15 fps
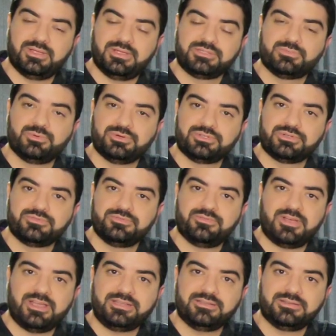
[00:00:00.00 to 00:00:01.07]
exposure
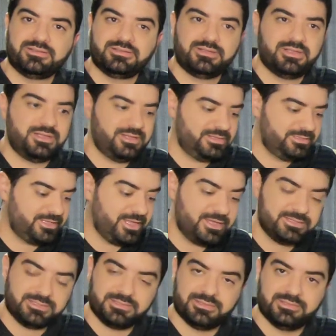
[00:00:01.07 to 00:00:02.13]
finder
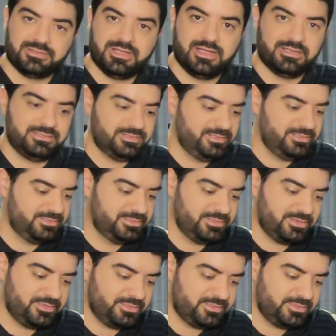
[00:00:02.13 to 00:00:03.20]
test, guys. It's
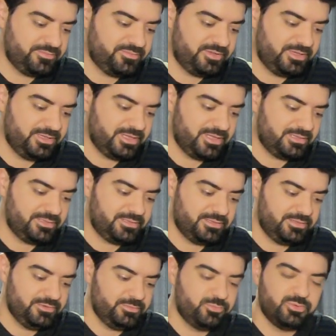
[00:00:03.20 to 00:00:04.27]
not something that
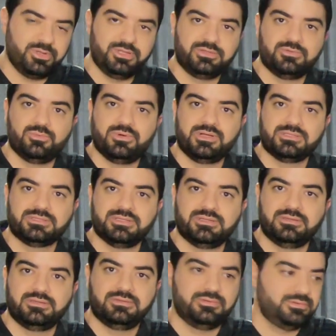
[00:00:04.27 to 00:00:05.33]
you print once
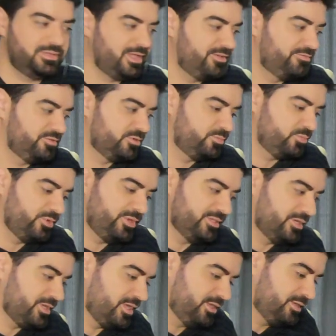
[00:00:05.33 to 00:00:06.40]
and never
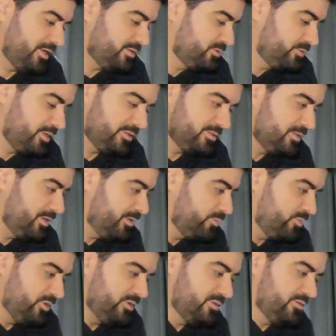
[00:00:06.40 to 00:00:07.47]
print again. As you can see, I
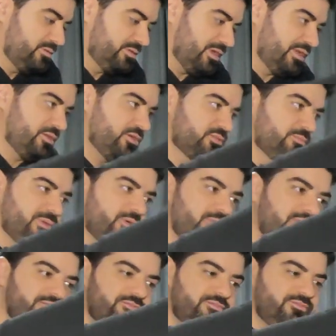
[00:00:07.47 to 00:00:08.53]
print a lot. My
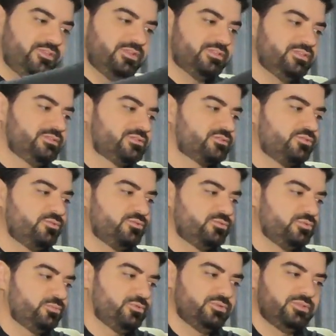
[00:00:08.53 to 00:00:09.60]
wife thinks it's cool
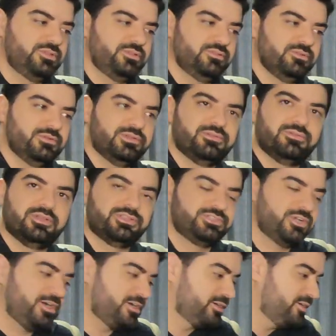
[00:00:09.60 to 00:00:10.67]
to put it on a
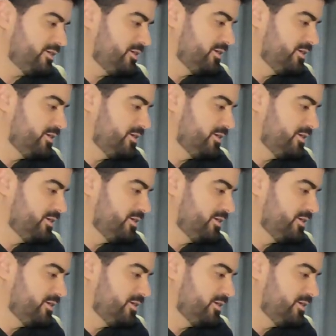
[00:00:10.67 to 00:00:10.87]
jar